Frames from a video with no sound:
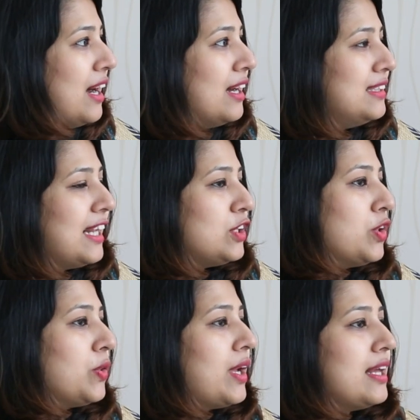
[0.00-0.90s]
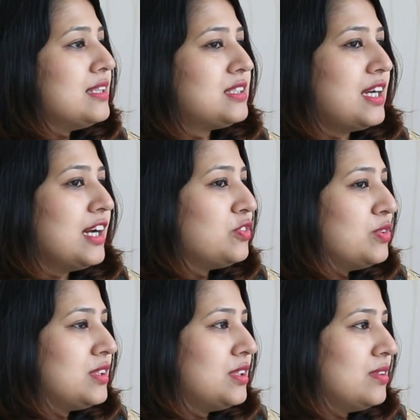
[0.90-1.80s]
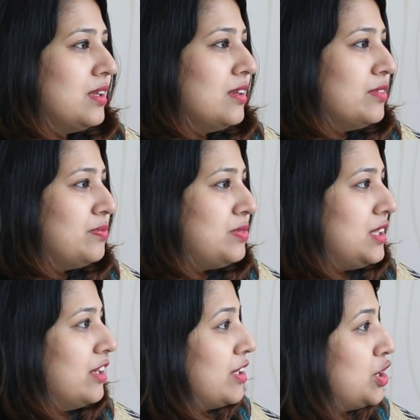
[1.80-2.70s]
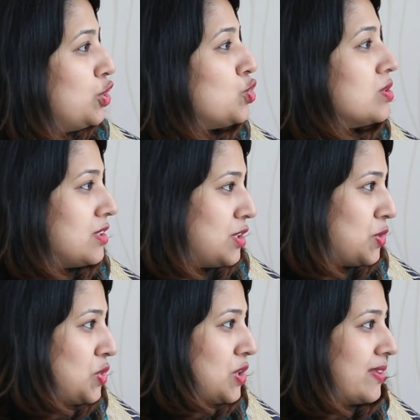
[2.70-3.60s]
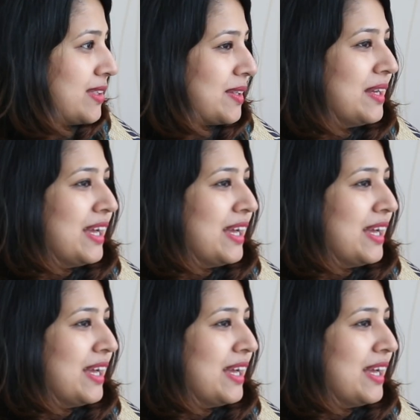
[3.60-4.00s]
But then I thought, okay, I'll start with giving tuitions to children.